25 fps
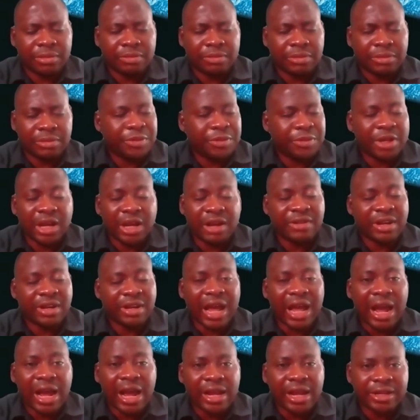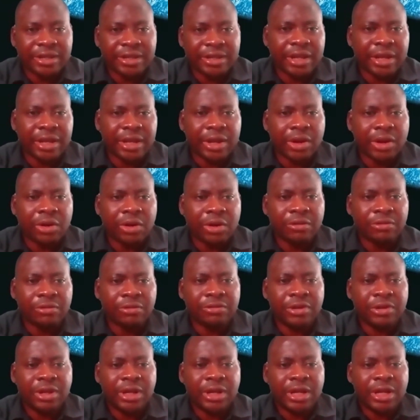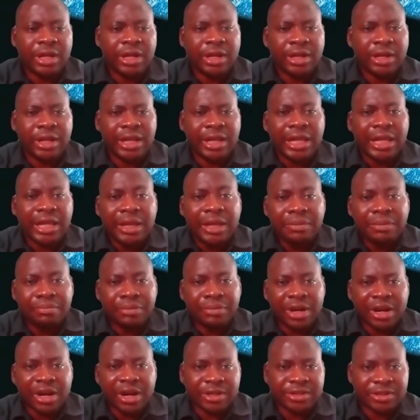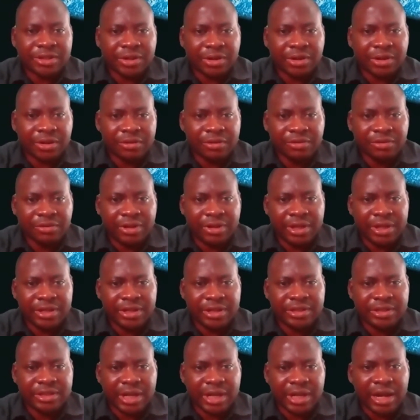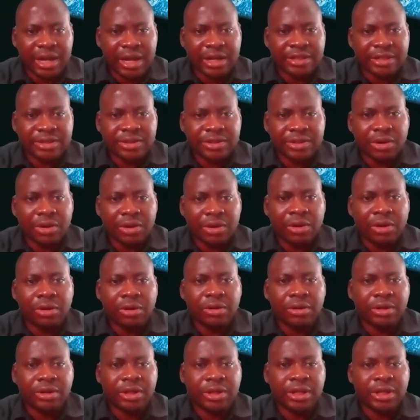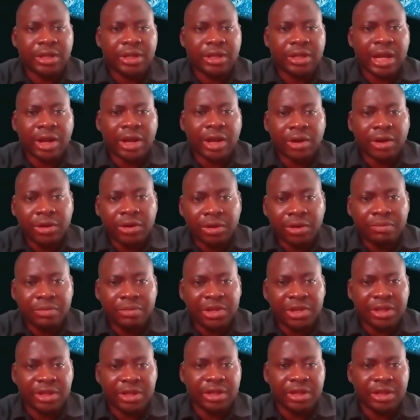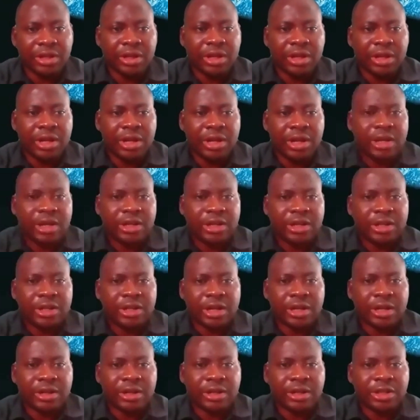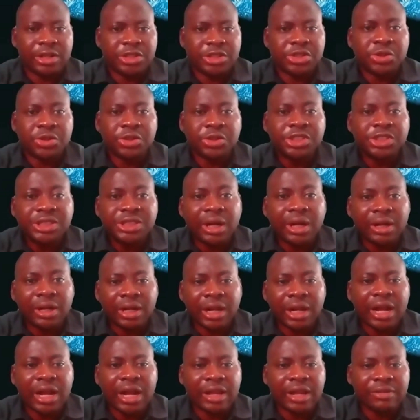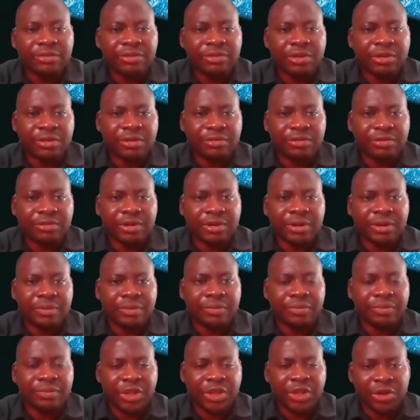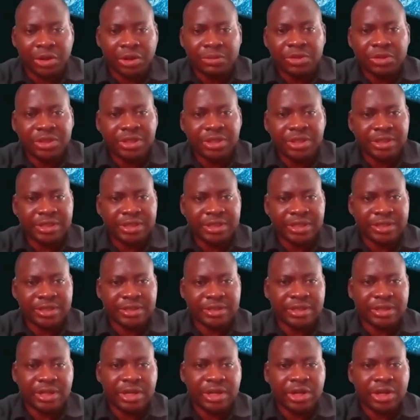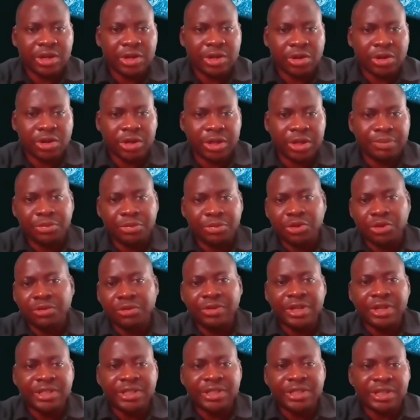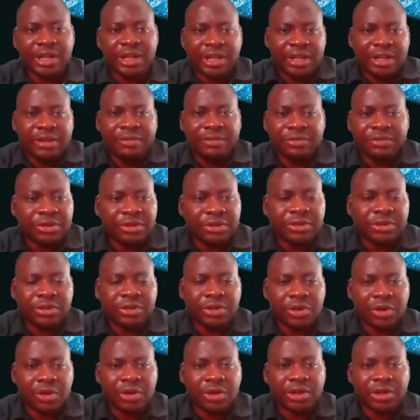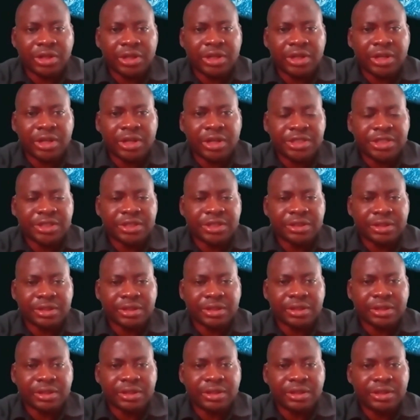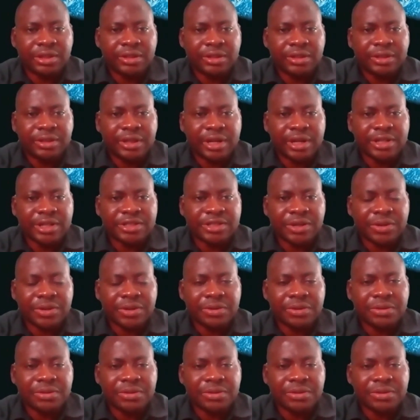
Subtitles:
maybe have an idea of the impact of this Act on the economy and the social life of the communities, the province, and even on the nation as a whole.